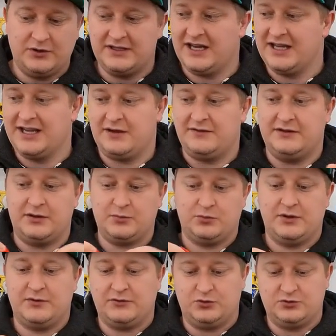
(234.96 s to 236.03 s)
hang out
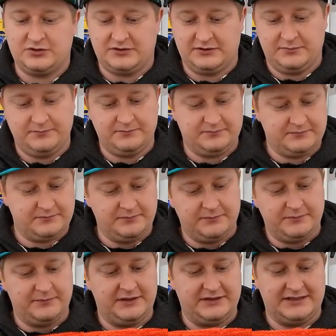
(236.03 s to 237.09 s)
somewhere, folks.
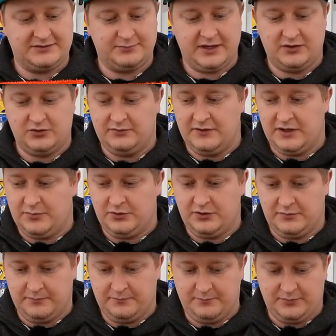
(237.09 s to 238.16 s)
This is microfiber,
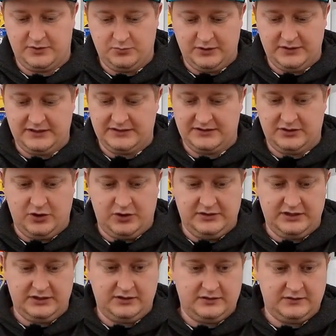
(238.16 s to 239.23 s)
but with this cloth
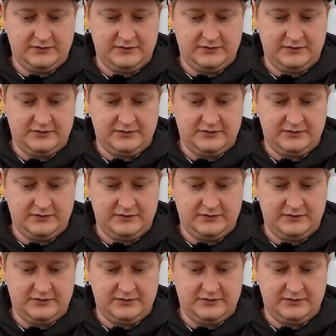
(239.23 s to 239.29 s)
here,